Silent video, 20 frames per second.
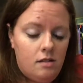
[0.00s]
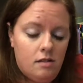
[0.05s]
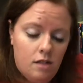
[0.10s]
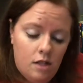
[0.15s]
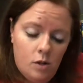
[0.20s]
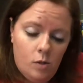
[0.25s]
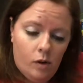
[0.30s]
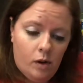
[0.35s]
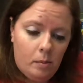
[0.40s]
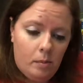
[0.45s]

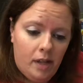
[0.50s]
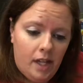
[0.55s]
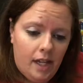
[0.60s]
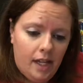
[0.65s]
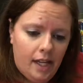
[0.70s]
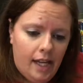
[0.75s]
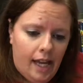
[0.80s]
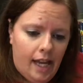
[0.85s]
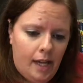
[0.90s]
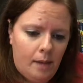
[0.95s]
"Do you want to play
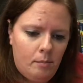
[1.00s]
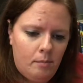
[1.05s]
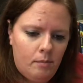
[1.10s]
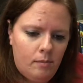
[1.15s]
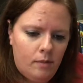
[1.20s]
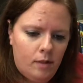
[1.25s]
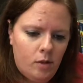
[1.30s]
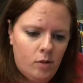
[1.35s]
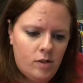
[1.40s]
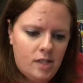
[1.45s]
a game?"
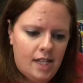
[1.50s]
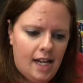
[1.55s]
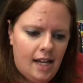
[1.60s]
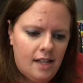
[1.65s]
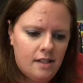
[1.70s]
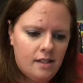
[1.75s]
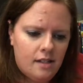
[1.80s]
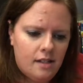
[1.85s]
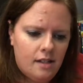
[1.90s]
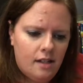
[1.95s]
Lewis
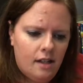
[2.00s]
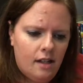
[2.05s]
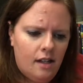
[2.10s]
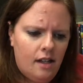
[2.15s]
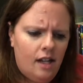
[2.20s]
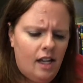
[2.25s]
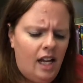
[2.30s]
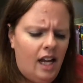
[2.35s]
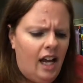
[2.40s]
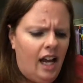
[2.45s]
asked.
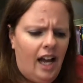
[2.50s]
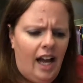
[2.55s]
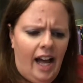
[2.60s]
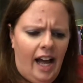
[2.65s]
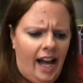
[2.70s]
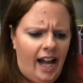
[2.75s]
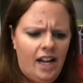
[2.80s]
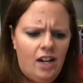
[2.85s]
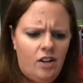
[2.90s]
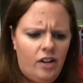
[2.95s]

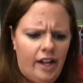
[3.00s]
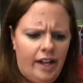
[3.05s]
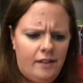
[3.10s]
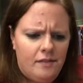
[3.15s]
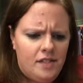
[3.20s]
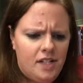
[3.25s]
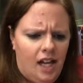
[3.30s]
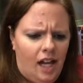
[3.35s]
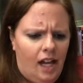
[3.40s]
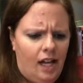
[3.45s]
"I don't
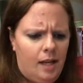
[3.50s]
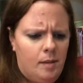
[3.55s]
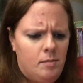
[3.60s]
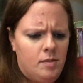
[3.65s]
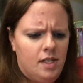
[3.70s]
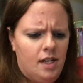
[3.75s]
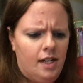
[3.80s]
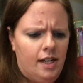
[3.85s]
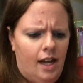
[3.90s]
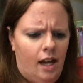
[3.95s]
have time,"
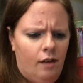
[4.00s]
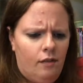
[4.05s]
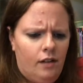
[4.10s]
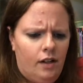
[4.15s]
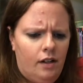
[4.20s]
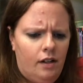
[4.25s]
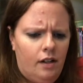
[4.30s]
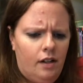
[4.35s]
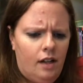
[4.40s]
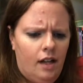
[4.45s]
said
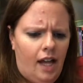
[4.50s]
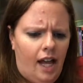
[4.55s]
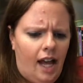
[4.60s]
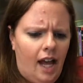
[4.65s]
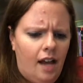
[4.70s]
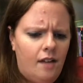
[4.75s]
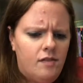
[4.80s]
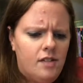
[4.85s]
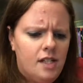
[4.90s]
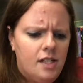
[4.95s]
Calvin. "I
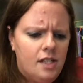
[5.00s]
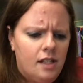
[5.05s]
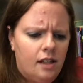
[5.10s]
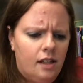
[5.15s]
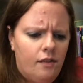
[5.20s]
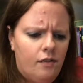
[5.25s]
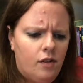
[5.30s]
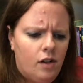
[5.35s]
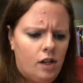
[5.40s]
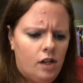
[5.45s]
have to
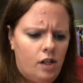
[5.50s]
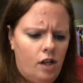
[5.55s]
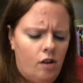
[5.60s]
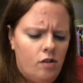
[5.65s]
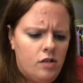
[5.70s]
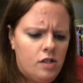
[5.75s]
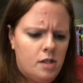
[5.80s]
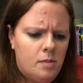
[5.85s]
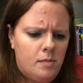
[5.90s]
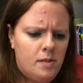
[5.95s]
deliver a
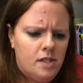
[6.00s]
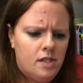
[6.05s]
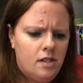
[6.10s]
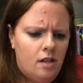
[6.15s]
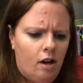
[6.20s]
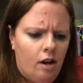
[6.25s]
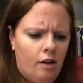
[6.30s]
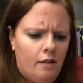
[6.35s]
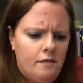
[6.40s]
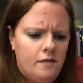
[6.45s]
note to Miss
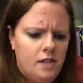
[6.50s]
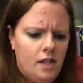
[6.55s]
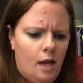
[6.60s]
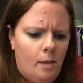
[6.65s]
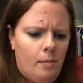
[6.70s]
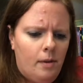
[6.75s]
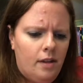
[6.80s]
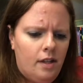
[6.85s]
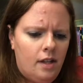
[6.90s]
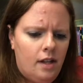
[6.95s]
Zarbs
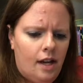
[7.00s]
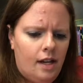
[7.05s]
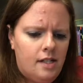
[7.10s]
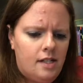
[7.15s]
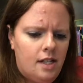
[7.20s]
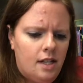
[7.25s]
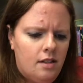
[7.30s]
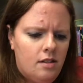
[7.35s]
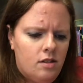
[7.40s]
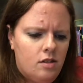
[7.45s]
up on the
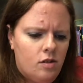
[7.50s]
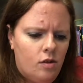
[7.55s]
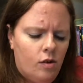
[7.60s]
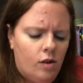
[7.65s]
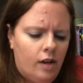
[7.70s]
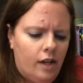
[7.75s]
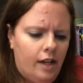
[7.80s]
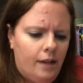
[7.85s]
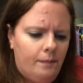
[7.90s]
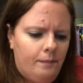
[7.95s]
19th
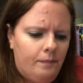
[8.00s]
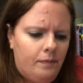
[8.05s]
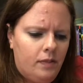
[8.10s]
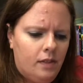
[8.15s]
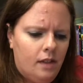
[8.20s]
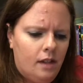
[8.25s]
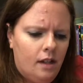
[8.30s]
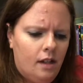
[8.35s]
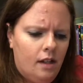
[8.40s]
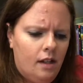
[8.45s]
story."
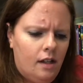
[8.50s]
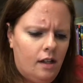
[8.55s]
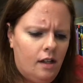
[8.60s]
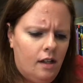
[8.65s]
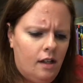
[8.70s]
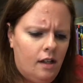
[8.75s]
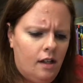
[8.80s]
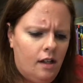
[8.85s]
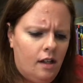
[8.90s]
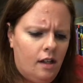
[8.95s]

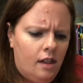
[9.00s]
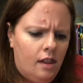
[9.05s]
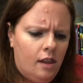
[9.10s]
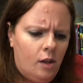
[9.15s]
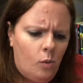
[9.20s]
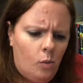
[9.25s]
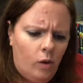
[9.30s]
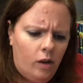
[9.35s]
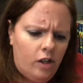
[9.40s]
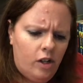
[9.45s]

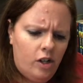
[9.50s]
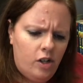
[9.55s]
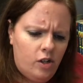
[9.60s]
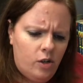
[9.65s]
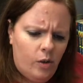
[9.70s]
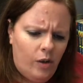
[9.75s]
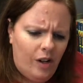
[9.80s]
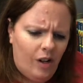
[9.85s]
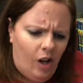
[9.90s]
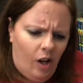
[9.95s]
"Then what are you
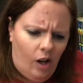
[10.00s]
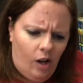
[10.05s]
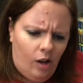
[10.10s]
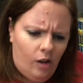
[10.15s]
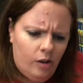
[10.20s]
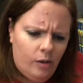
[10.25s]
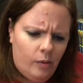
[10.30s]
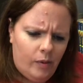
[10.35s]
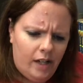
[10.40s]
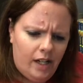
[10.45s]
doing
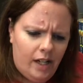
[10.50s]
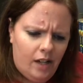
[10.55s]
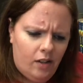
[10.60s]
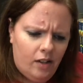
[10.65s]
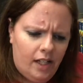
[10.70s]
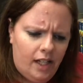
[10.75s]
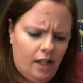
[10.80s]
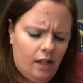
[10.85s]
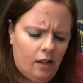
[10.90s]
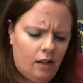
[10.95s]
all the way
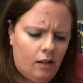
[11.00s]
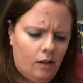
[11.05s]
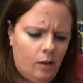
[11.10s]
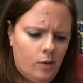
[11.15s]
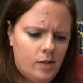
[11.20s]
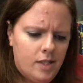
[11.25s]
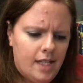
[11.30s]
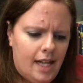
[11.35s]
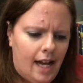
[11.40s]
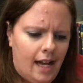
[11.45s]
down here?"
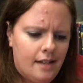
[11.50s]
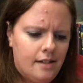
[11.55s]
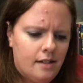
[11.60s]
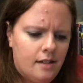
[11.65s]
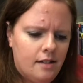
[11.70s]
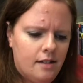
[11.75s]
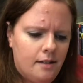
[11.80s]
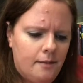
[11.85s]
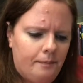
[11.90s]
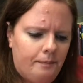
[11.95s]
Lewis
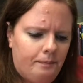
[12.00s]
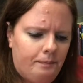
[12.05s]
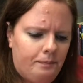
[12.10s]
asked.